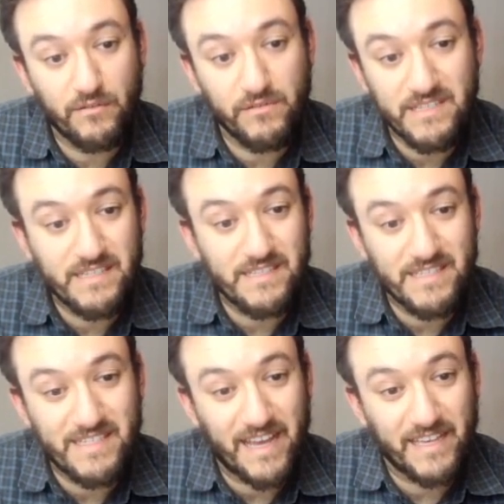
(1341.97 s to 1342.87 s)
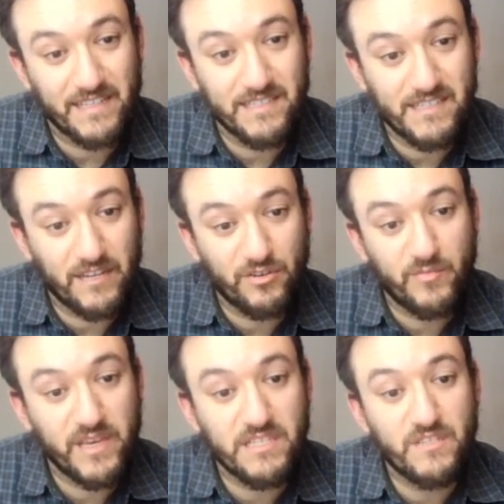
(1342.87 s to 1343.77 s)
This is the second standard
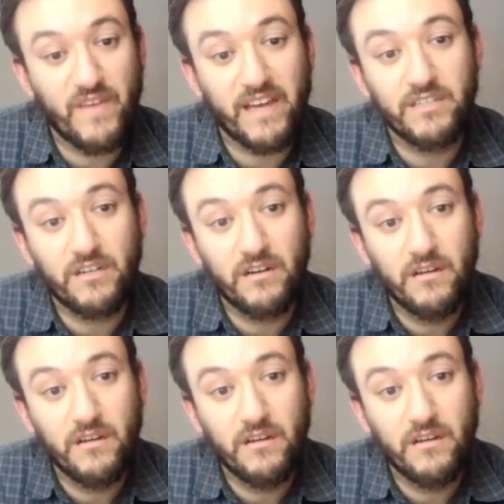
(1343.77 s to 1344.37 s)
basis vector.